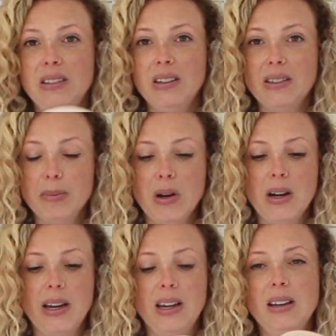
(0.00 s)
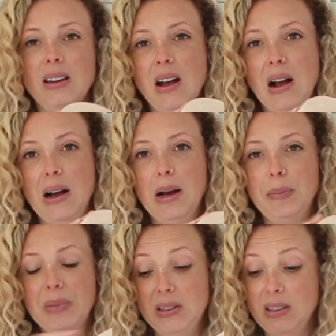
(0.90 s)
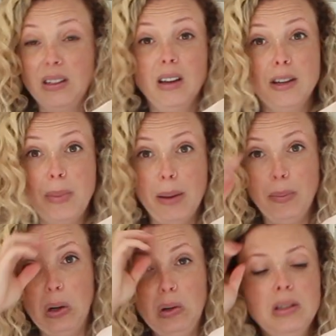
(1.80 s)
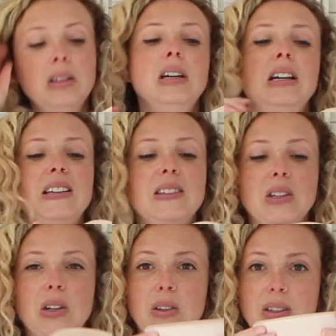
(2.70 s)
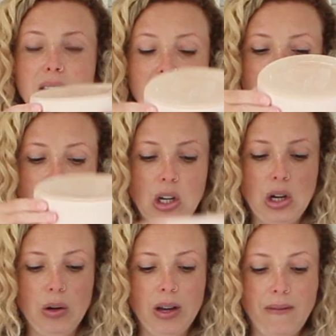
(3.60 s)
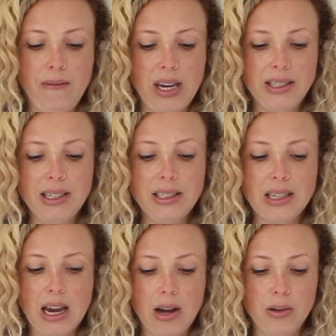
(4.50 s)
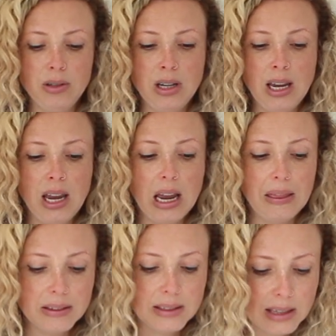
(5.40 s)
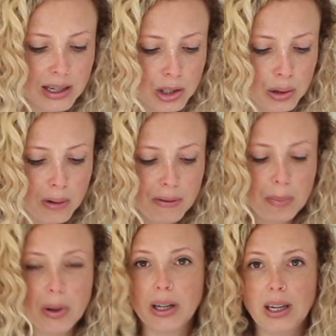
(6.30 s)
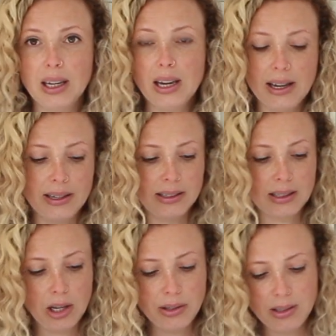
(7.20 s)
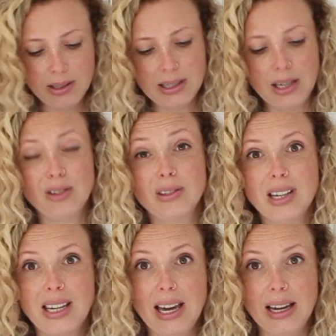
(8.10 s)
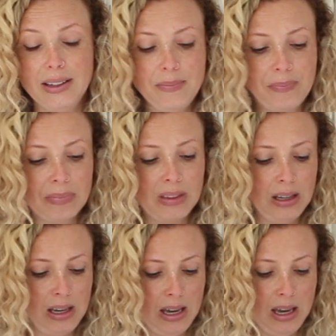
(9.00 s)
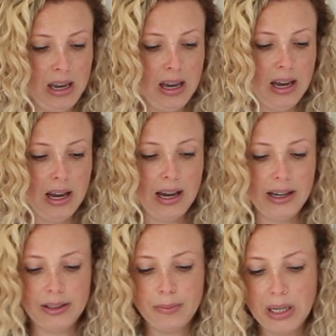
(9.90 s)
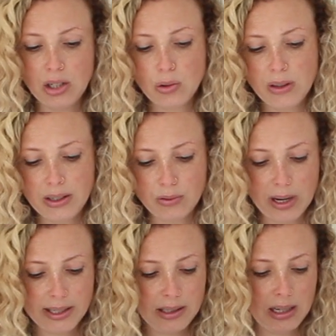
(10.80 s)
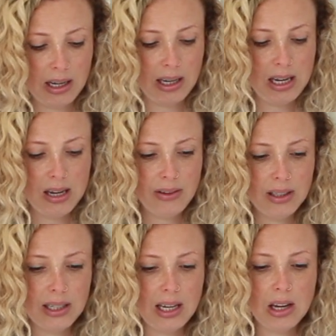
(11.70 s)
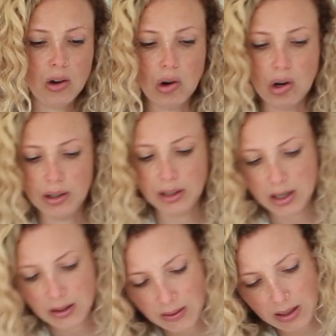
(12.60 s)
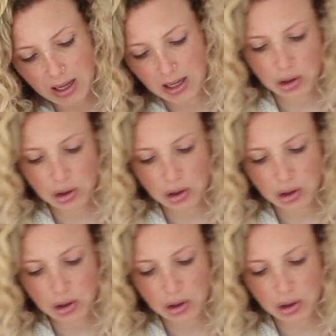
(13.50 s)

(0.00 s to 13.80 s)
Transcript: is my, this is another pet bowl. So this is going to go facing down in the center of the bucket, as close to the center as I can. And make sure that it's resting evenly on the